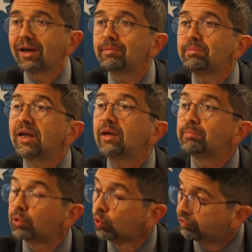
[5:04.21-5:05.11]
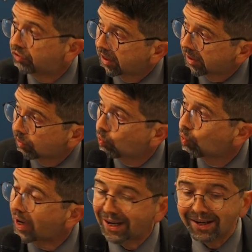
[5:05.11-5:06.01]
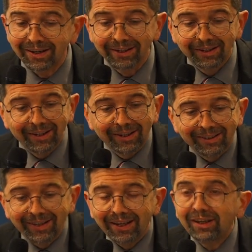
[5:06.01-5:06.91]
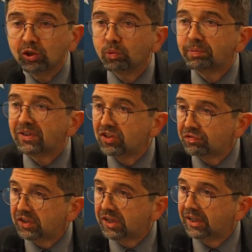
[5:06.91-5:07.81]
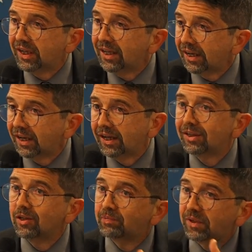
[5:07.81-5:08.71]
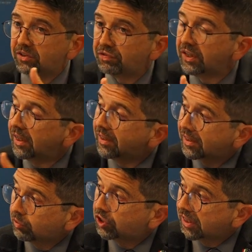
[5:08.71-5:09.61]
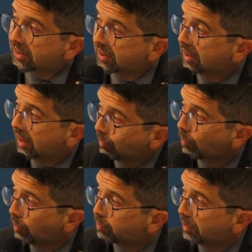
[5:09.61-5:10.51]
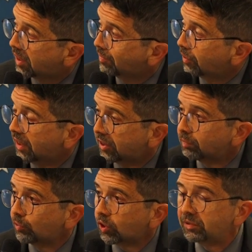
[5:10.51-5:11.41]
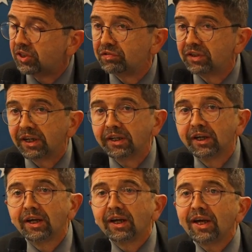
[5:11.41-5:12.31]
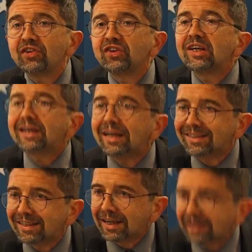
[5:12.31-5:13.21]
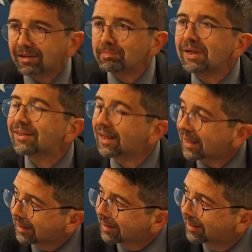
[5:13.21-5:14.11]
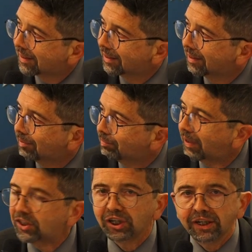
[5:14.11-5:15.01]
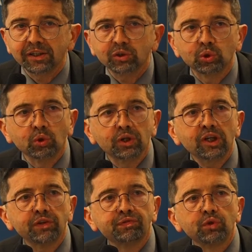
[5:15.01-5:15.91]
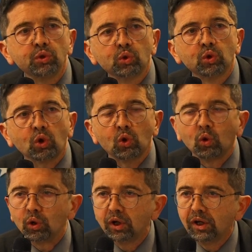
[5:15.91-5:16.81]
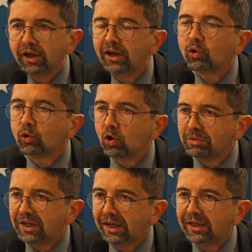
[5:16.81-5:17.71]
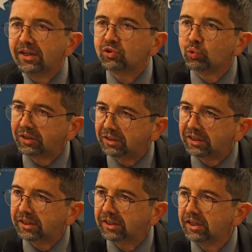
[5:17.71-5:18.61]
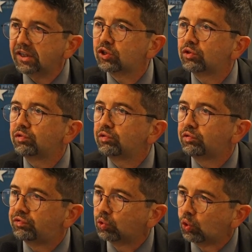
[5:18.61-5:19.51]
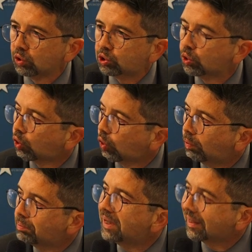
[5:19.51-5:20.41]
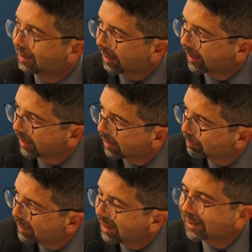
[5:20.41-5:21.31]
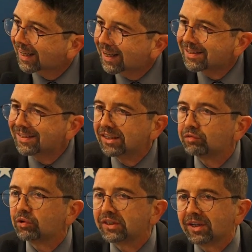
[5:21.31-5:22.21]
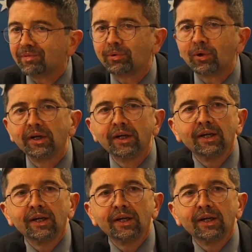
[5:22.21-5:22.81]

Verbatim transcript: can be improved when the Indo-Pacific area, and specifically the South China Sea, and we will speak about that more specifically, is increasingly militarized by China. So if you grow economically is one thing. If you also grow militarily, militarizing, for example,